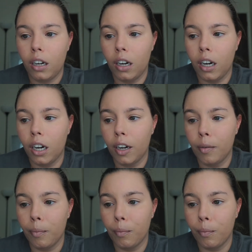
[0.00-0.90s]

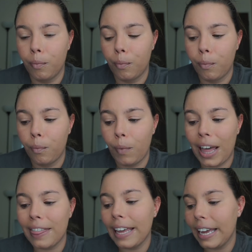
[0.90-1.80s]

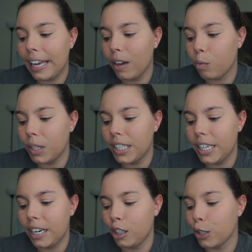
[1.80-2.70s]
I think if we
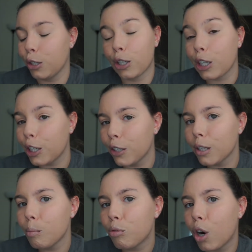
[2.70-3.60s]
did it a little earlier in
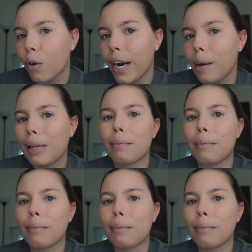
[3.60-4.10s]
the program,